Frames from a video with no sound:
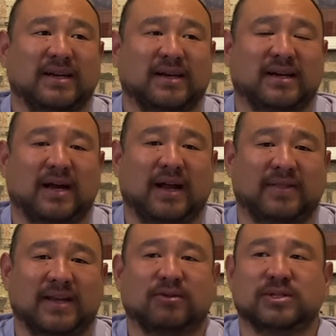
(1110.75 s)
Uh, I
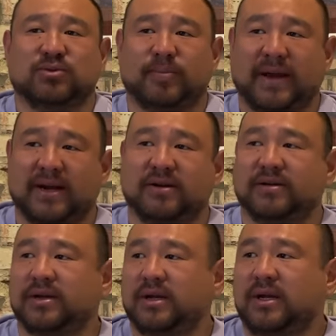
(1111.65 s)
think it was
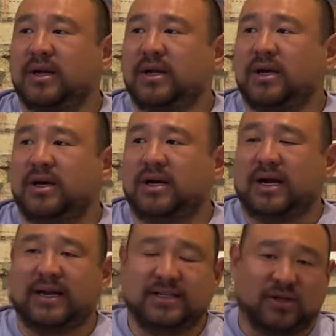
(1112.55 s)
repaired, uh,
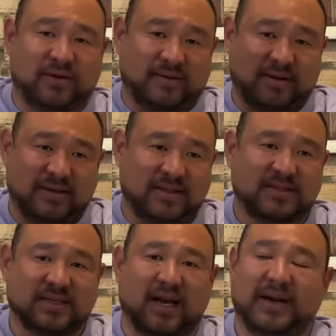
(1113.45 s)
at least on this
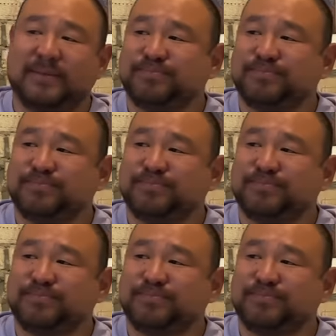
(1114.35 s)
side.